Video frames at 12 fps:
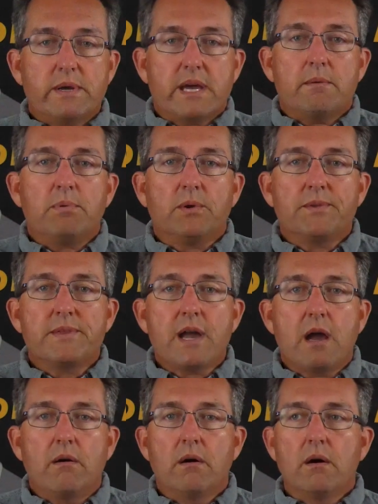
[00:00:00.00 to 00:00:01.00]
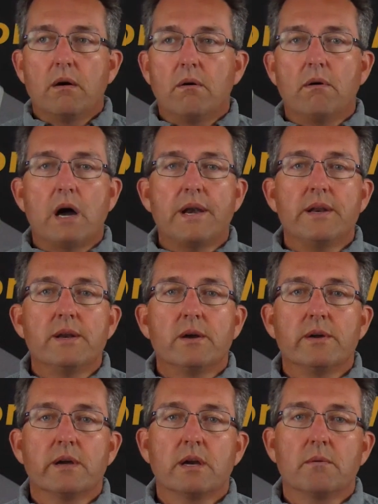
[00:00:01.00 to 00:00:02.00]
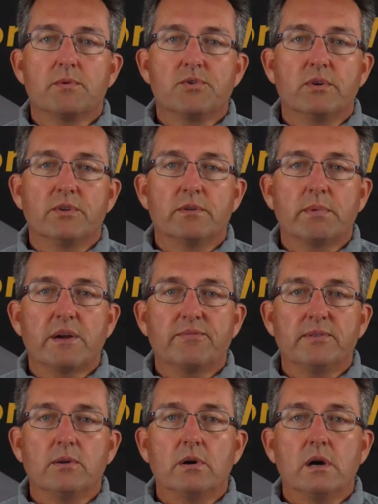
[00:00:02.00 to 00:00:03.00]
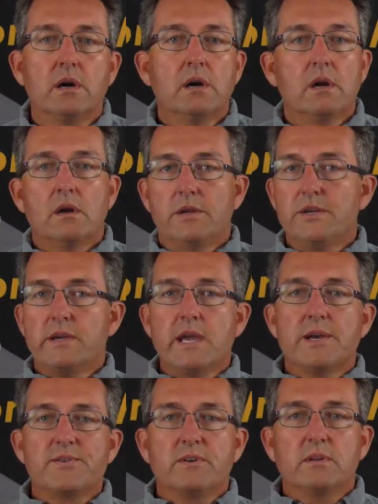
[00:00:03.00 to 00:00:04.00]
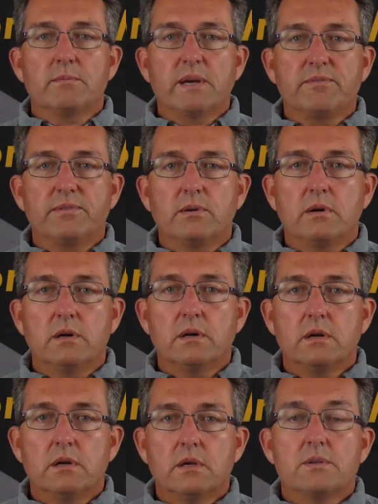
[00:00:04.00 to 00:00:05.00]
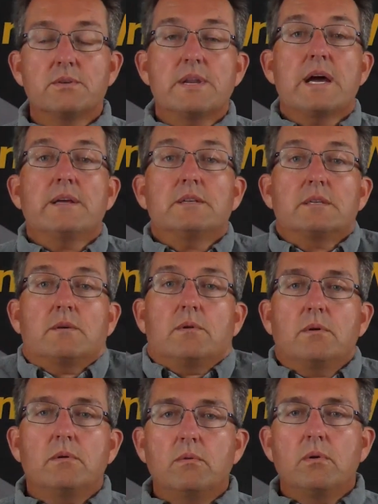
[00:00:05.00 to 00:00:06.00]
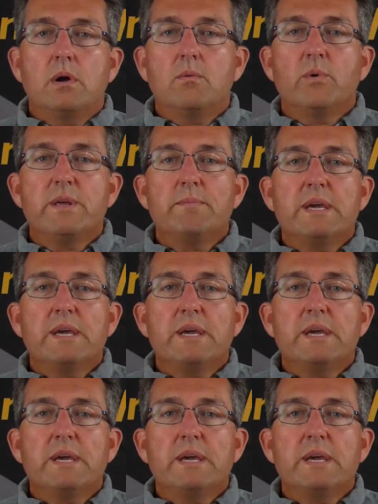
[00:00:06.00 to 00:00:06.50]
we gotta bolt it down. Well, I didn't know you're gonna drill into my floor. You can't drill into my floor. So now you say, well, what do you